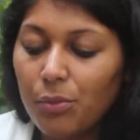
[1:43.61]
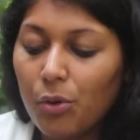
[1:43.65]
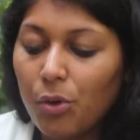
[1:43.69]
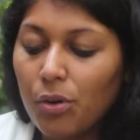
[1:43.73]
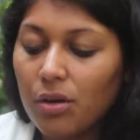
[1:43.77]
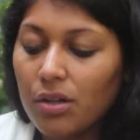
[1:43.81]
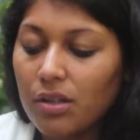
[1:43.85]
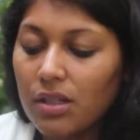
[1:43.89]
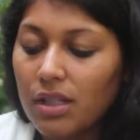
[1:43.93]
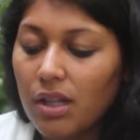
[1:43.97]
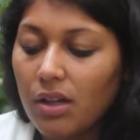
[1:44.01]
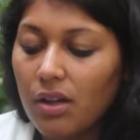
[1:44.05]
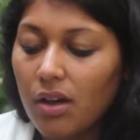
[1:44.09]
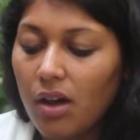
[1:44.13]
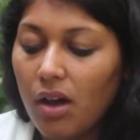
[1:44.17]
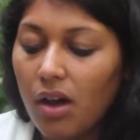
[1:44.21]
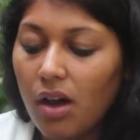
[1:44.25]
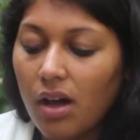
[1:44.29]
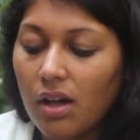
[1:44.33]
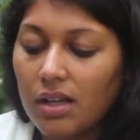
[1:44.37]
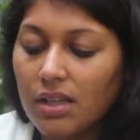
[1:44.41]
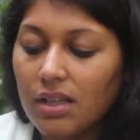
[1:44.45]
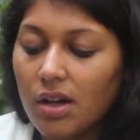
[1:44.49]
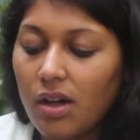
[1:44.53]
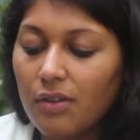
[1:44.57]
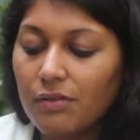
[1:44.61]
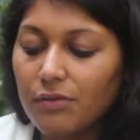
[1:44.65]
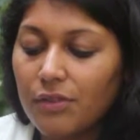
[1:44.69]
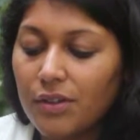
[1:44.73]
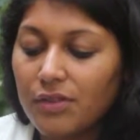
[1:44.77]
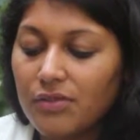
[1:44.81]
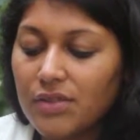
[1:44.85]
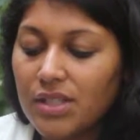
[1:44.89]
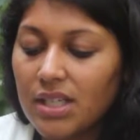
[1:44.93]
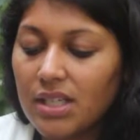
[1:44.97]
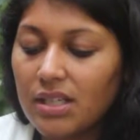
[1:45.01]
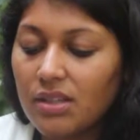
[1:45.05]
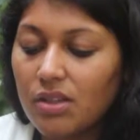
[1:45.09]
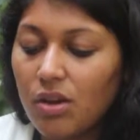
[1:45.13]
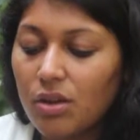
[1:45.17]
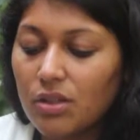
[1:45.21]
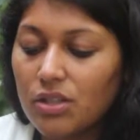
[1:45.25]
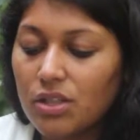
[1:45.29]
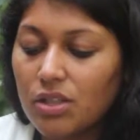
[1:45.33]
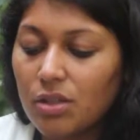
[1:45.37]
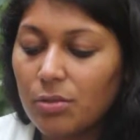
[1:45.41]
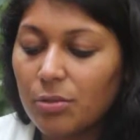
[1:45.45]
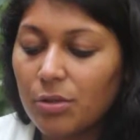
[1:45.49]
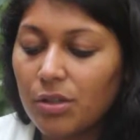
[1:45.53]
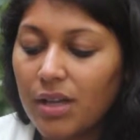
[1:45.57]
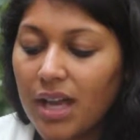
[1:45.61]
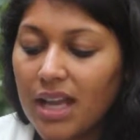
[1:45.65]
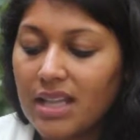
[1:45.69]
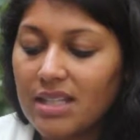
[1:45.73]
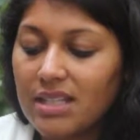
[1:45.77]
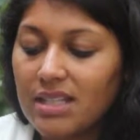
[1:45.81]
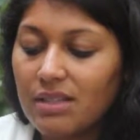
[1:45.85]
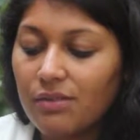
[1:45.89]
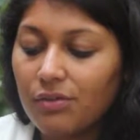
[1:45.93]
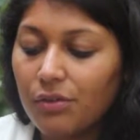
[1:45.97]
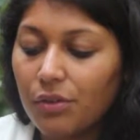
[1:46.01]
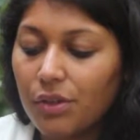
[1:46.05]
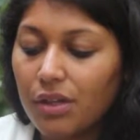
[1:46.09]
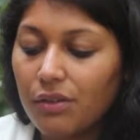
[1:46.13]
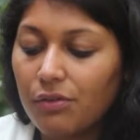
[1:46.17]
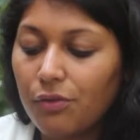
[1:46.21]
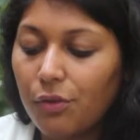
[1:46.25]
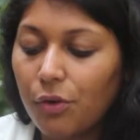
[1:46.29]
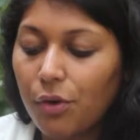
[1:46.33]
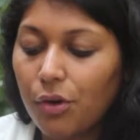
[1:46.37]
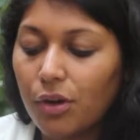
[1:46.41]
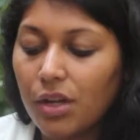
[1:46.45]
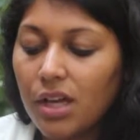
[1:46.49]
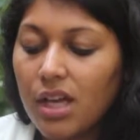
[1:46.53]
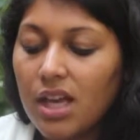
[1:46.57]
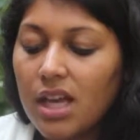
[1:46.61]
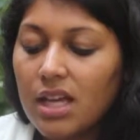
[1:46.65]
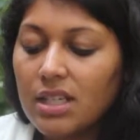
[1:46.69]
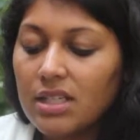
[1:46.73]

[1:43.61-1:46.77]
Born on 15th October 1844,